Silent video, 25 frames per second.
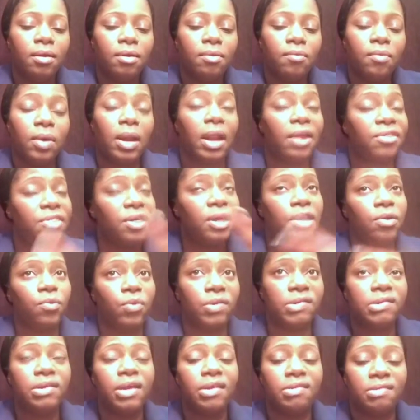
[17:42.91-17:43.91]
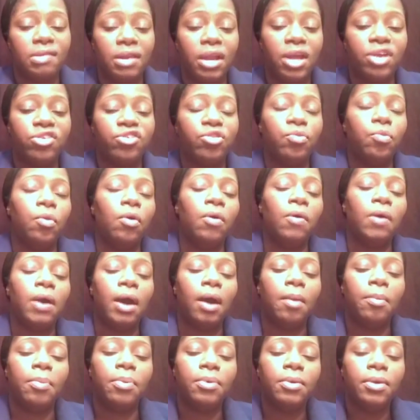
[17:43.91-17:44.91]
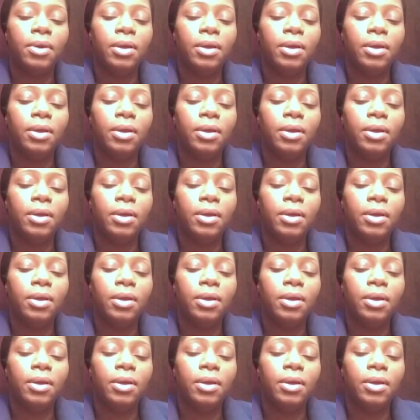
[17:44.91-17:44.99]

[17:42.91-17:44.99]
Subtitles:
Well, I think it was yesterday she woke up.